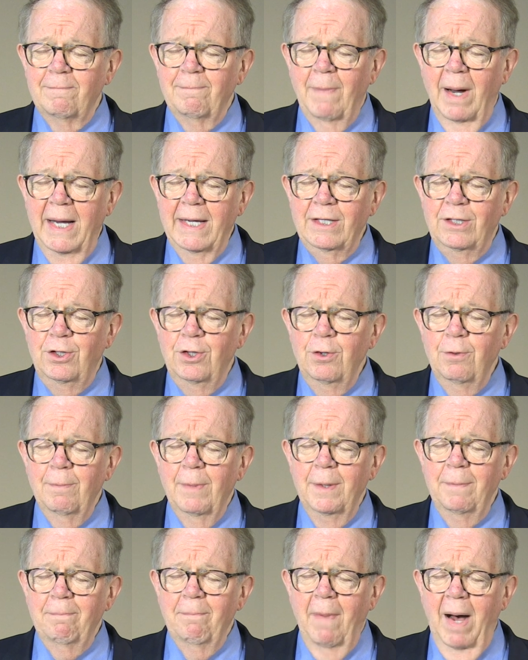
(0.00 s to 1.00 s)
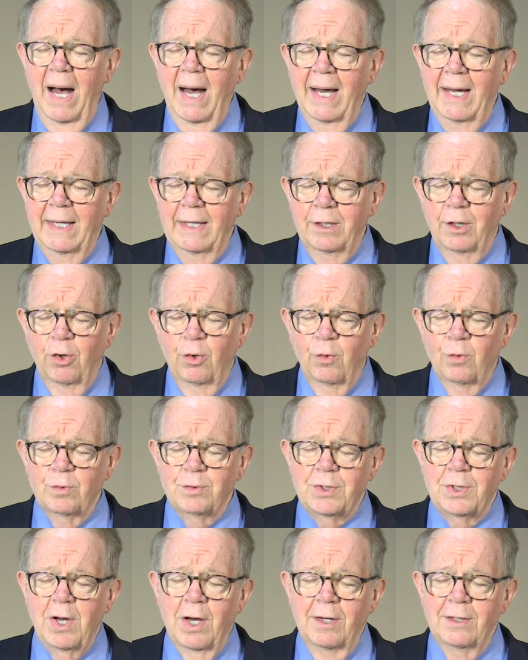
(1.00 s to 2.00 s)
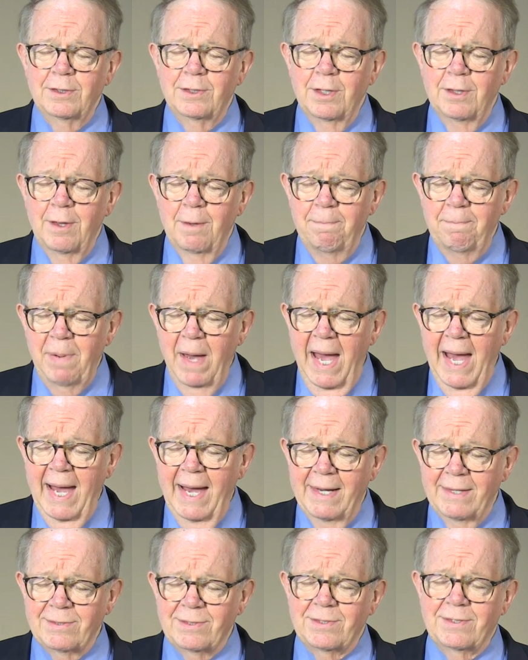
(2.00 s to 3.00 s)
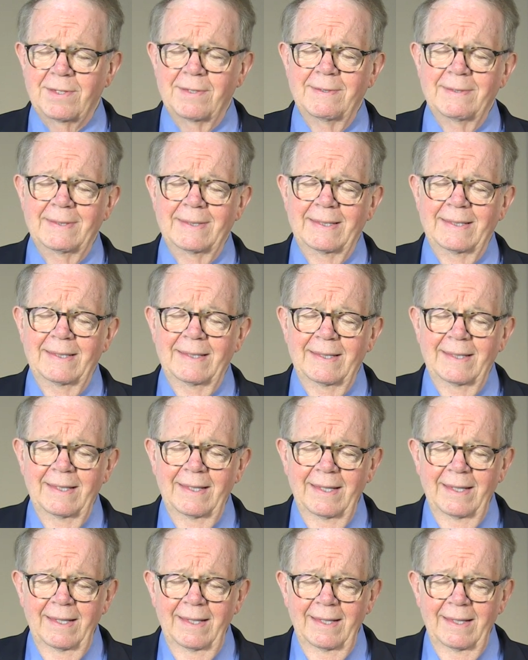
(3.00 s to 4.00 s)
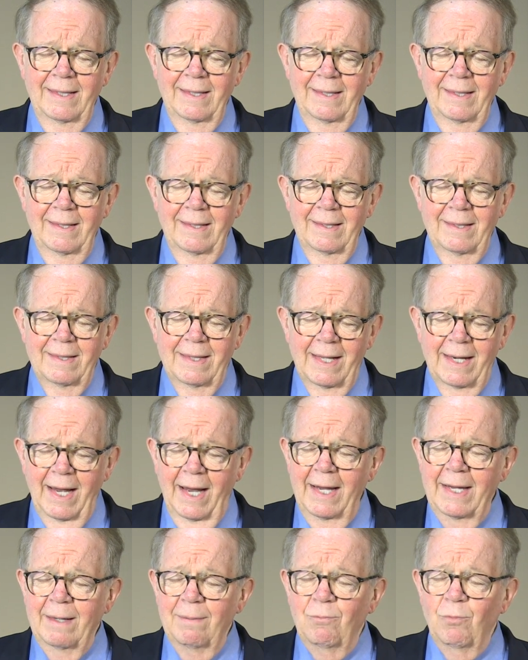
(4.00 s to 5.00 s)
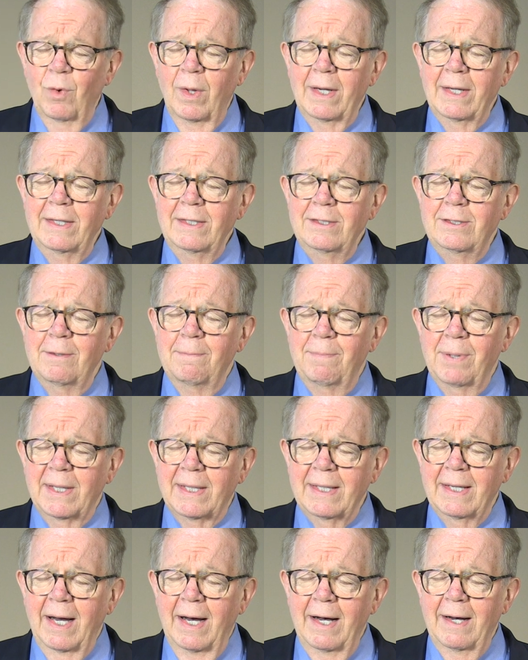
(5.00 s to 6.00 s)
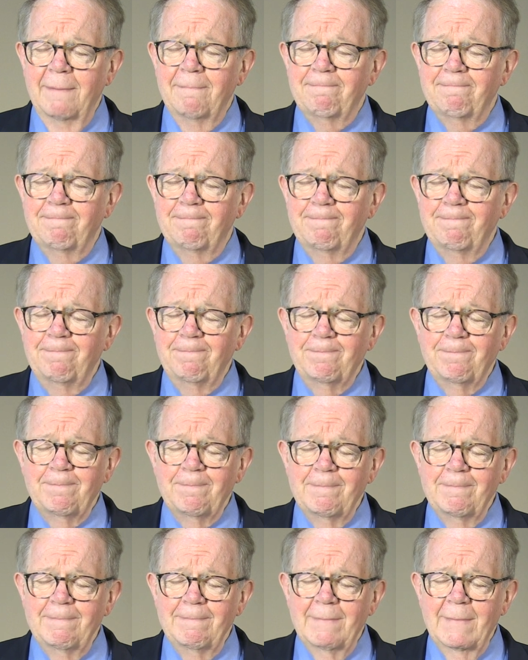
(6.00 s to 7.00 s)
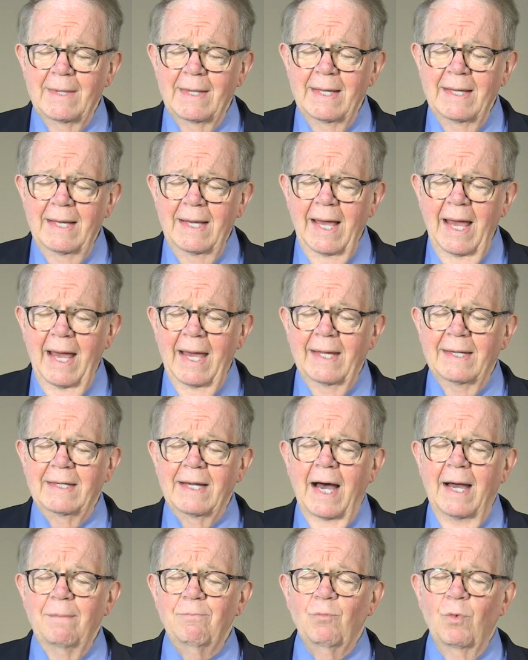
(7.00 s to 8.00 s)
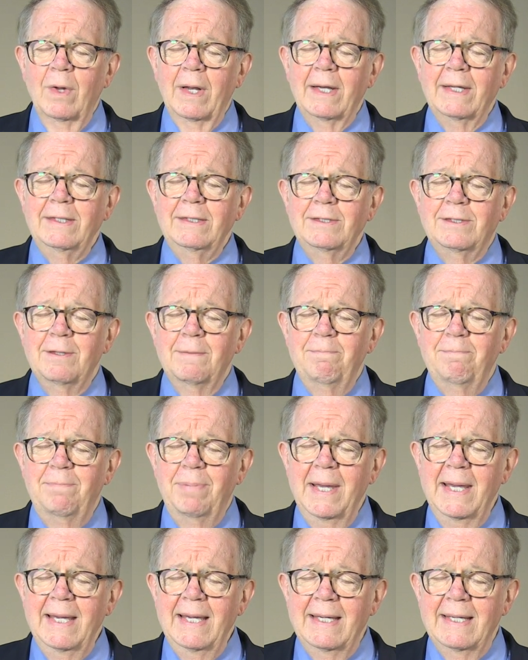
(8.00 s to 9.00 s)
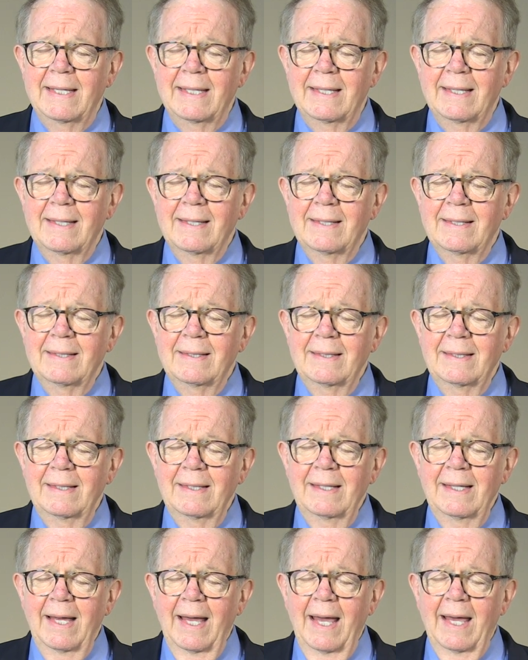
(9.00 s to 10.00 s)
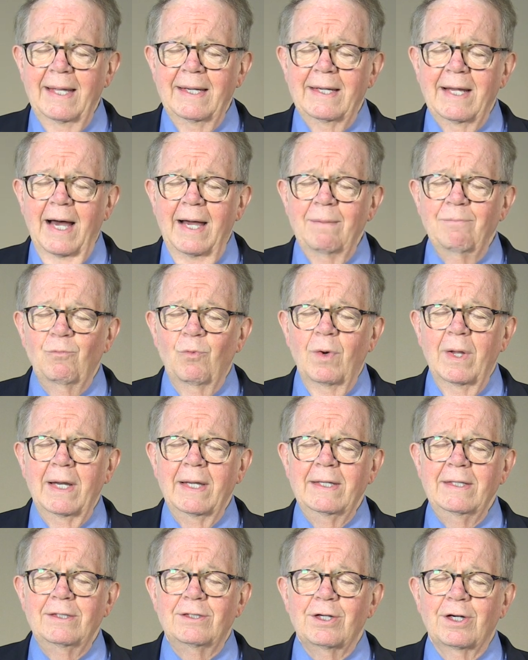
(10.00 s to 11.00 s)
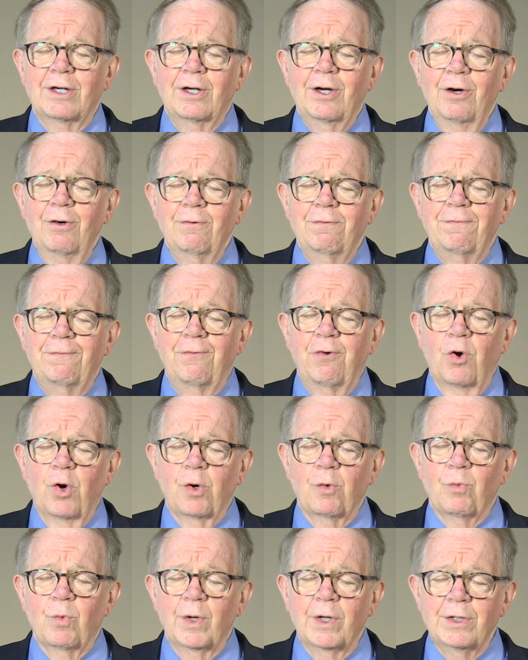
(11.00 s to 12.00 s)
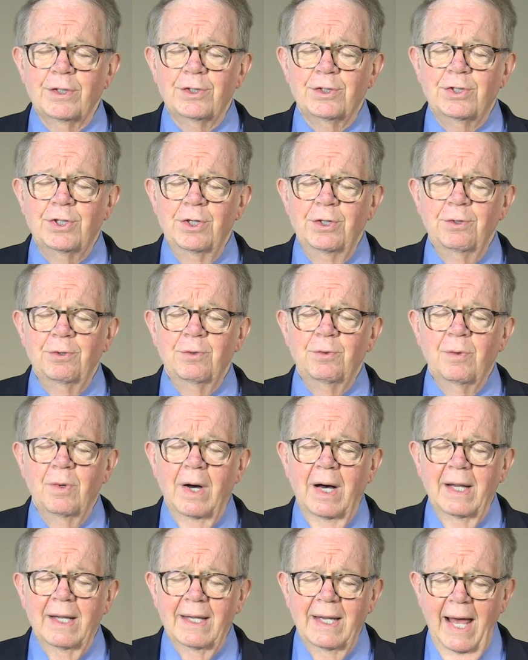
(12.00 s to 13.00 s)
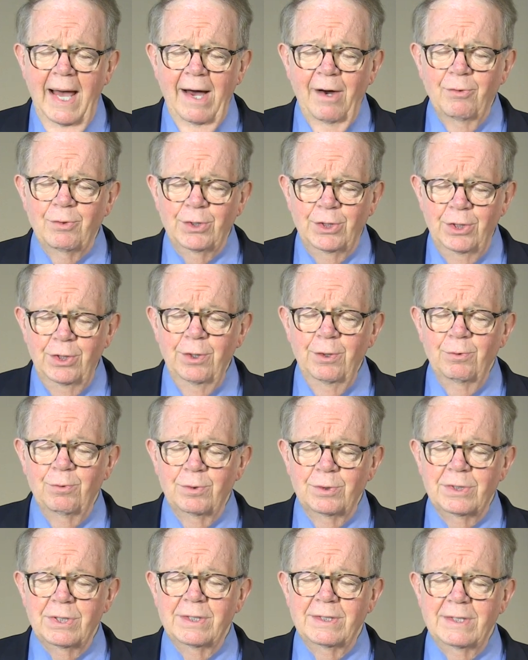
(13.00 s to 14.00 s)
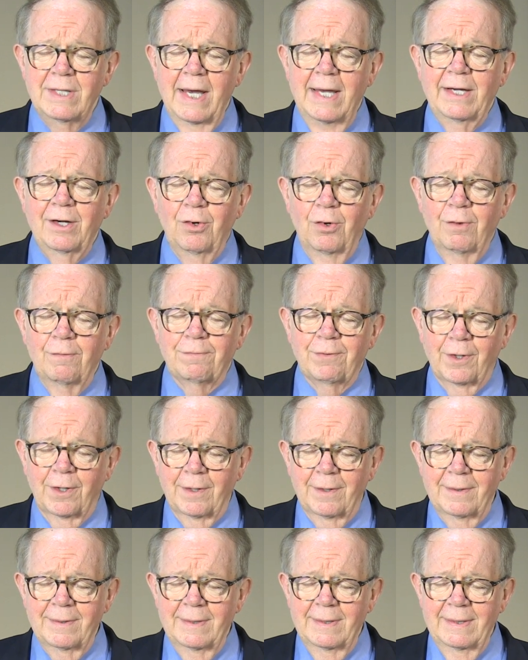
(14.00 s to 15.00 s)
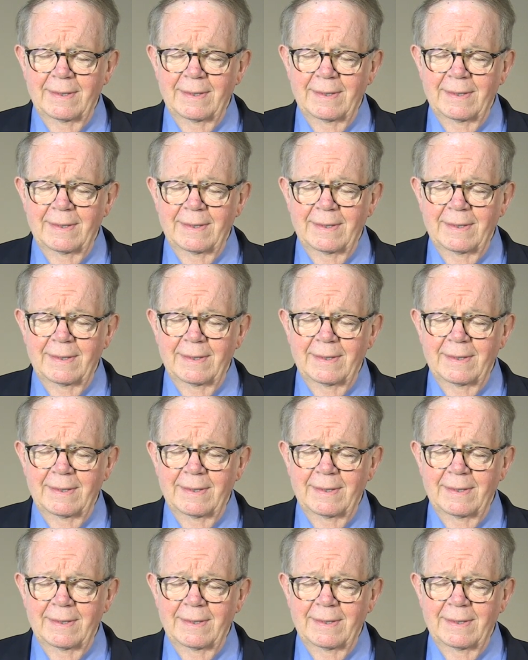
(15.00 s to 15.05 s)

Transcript: of my human mind holds on to the past, that I am willing to become, and I'm willing to be, and I'm willing to go forward to allow you to take over.